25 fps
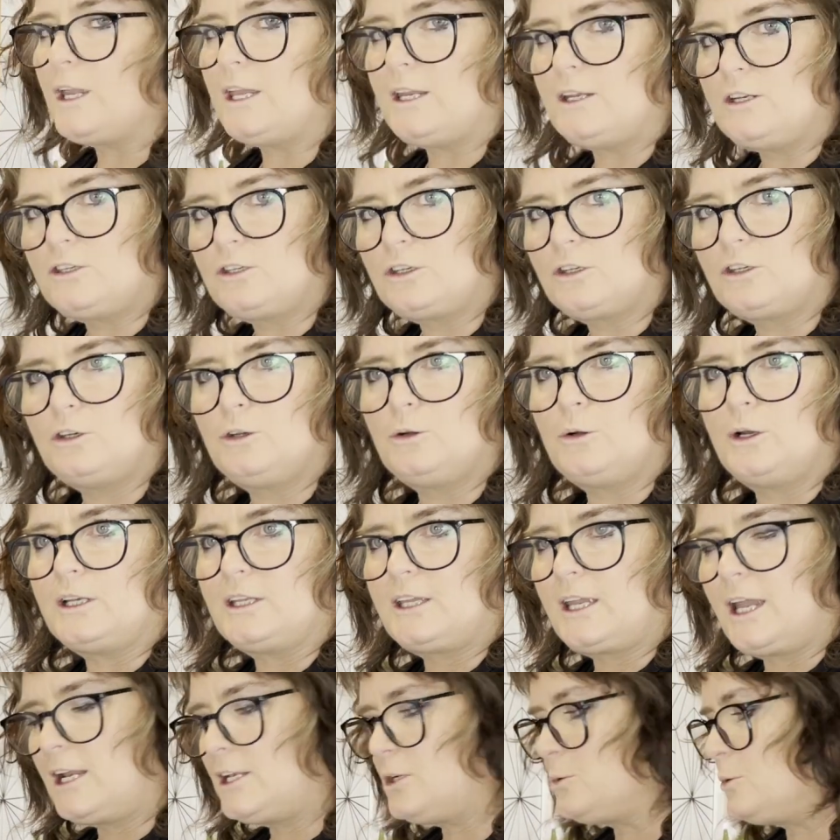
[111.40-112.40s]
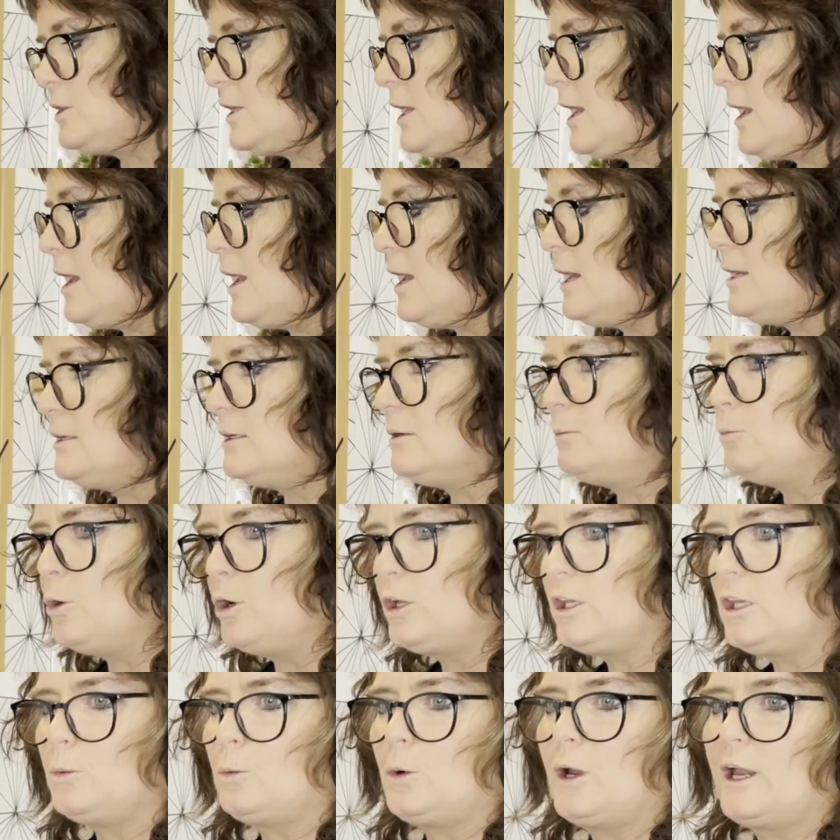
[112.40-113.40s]
into and catch with your hand and work
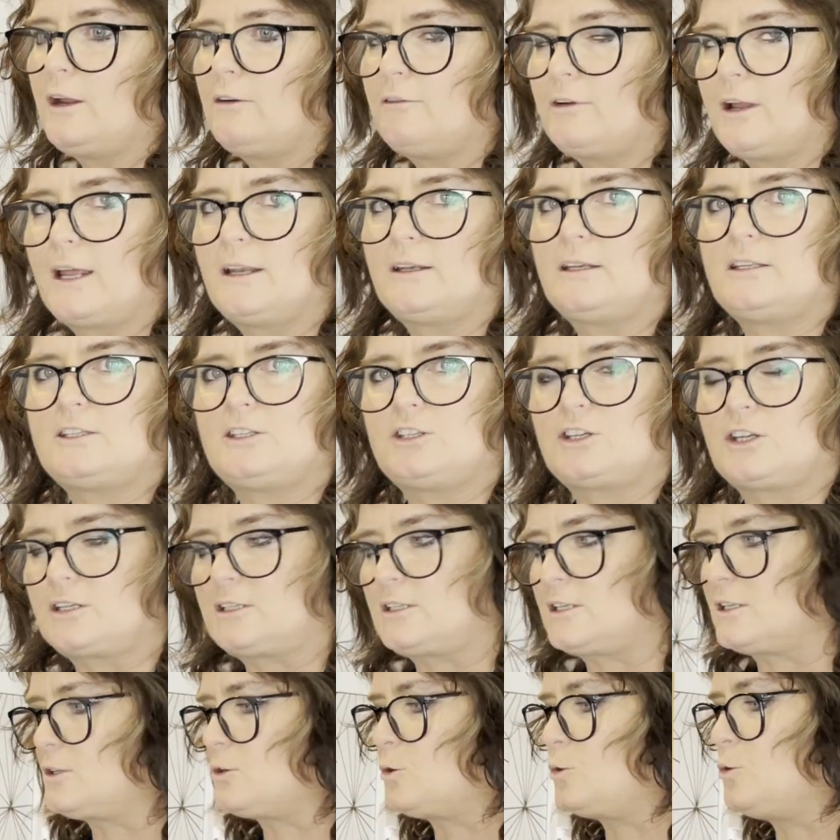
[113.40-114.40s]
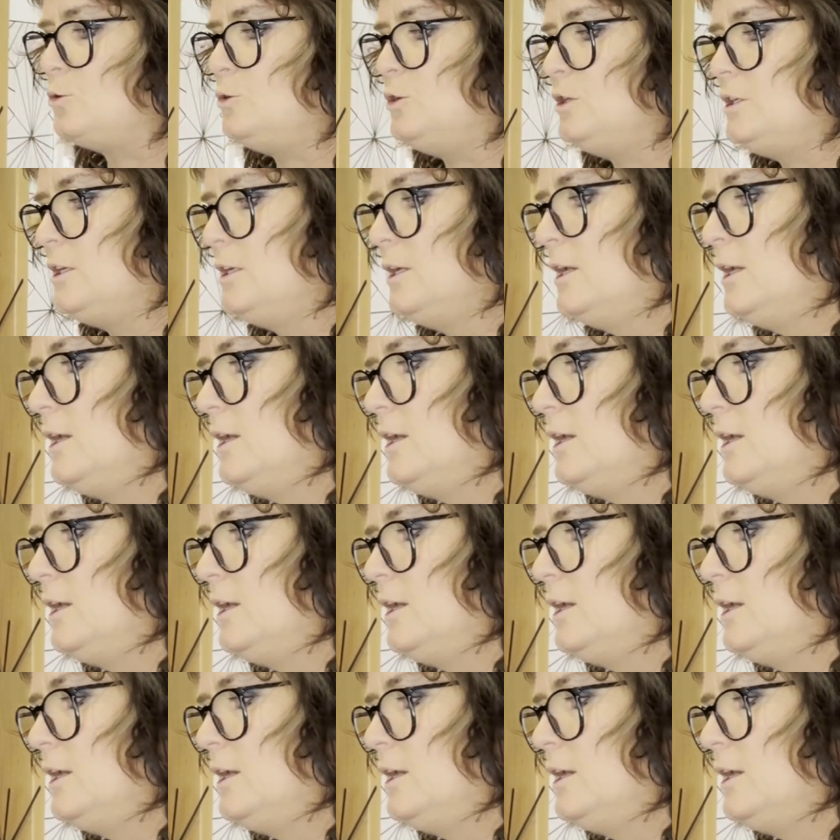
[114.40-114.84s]
your way around is just as good.